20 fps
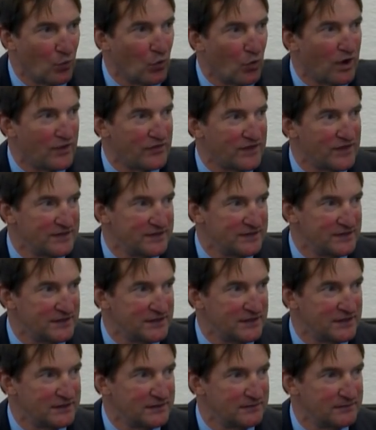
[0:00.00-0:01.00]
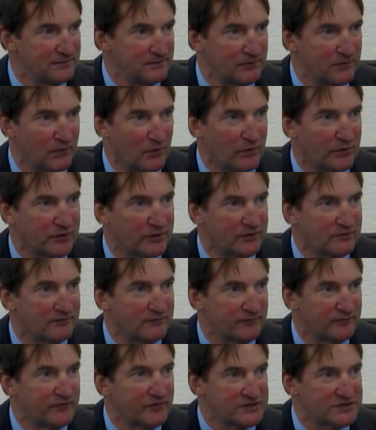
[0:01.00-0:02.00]
what they did on an
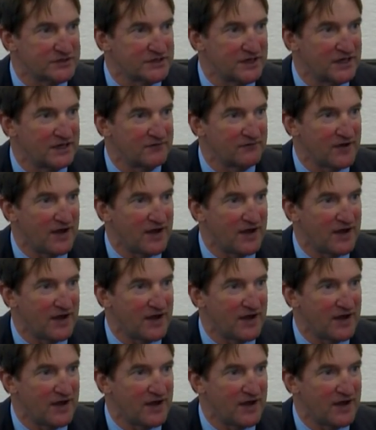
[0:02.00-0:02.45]
investigative